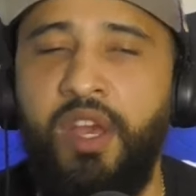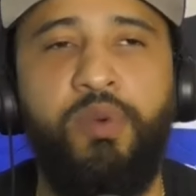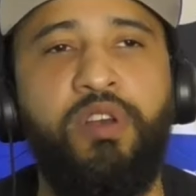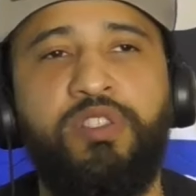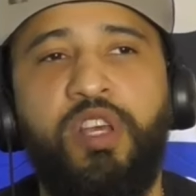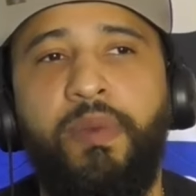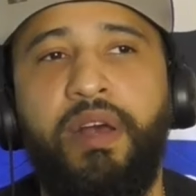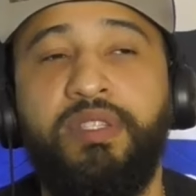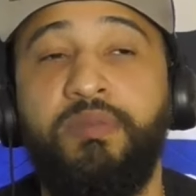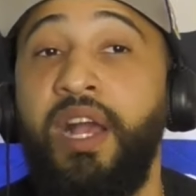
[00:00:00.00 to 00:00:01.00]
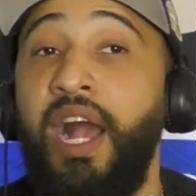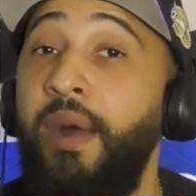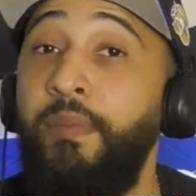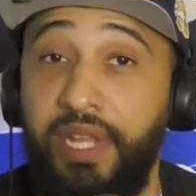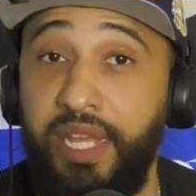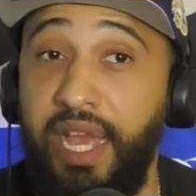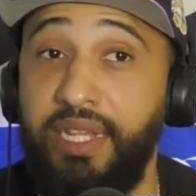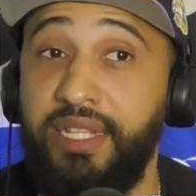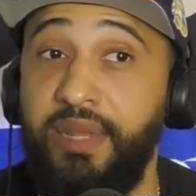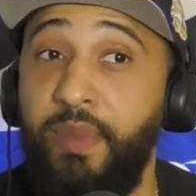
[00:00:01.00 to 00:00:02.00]
we're going to talk about some comedy
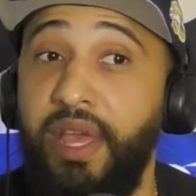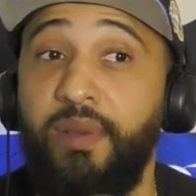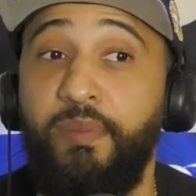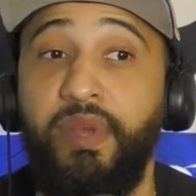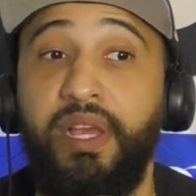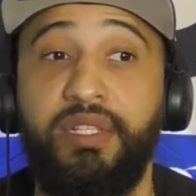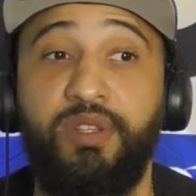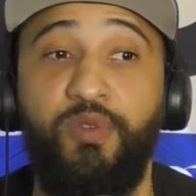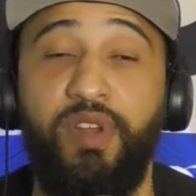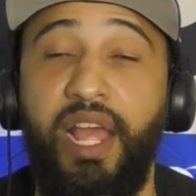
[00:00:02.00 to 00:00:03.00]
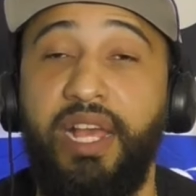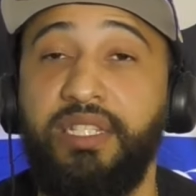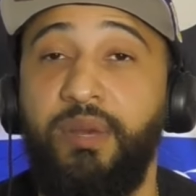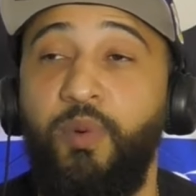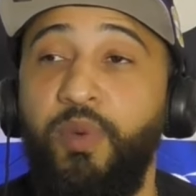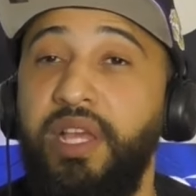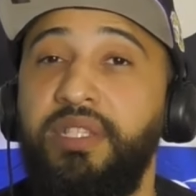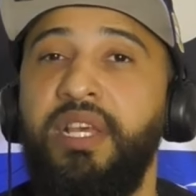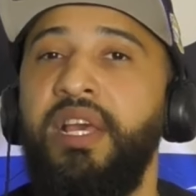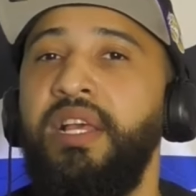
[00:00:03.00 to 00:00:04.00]
actually man because over the last couple weeks